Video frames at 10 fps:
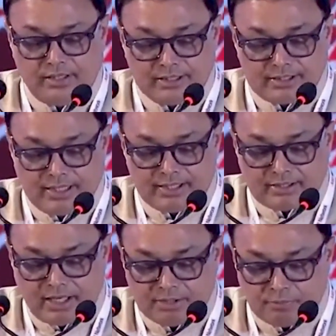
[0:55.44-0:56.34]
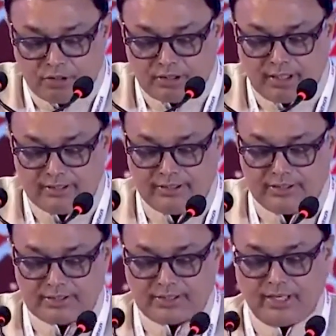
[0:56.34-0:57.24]
It is as Rajmohan Gandhi
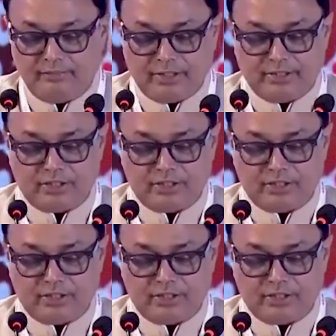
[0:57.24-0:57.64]
described it,